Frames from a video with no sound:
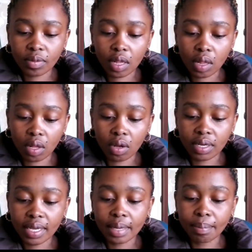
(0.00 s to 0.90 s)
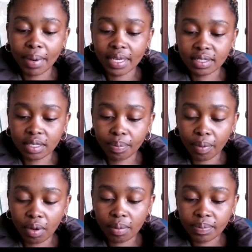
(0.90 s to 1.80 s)
clock in
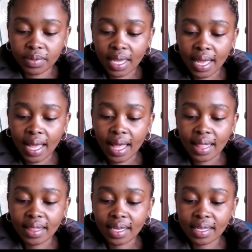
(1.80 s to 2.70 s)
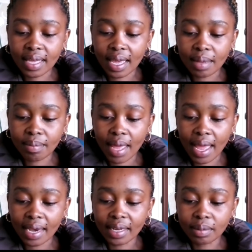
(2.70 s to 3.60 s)
basketball, the game
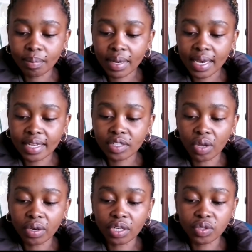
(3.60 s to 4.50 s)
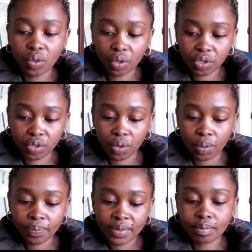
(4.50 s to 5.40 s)
Ellen plays on her talk
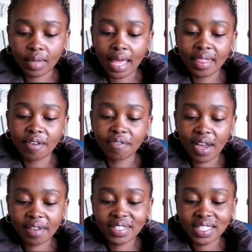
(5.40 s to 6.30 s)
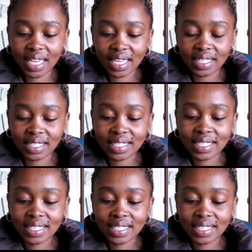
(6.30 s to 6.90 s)
show, and the 5-second